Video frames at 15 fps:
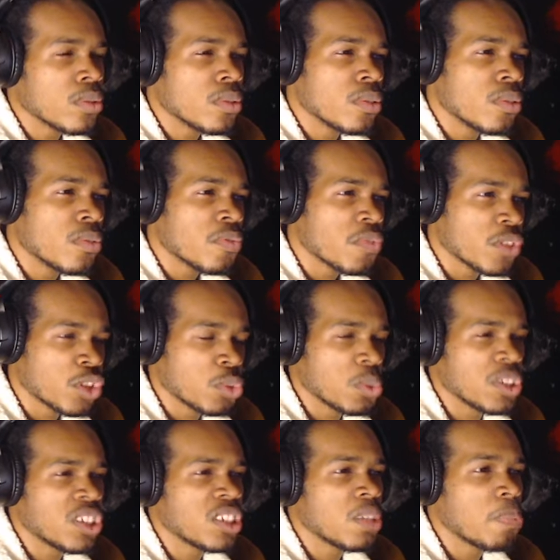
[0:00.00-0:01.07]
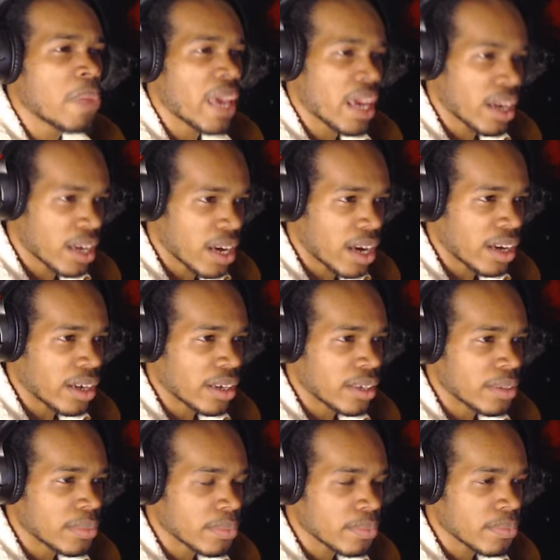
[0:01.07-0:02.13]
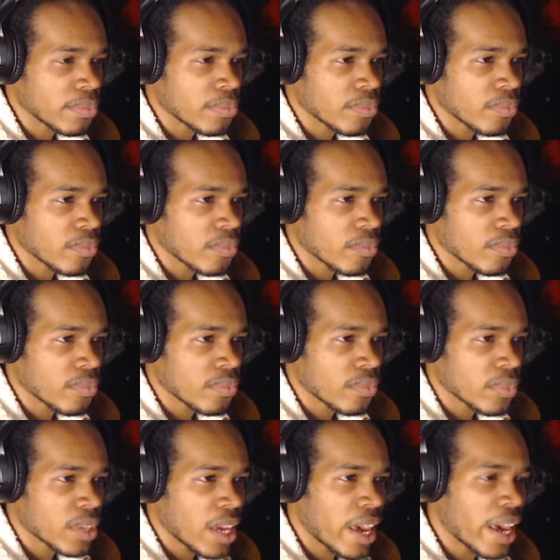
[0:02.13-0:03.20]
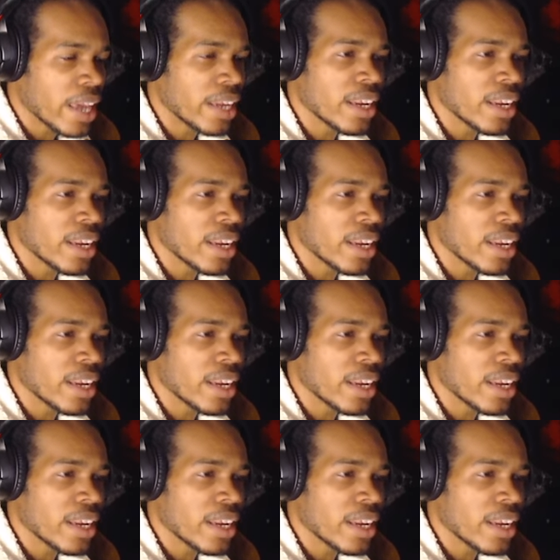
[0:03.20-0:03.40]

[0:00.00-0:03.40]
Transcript: For Twitch to ban Kai and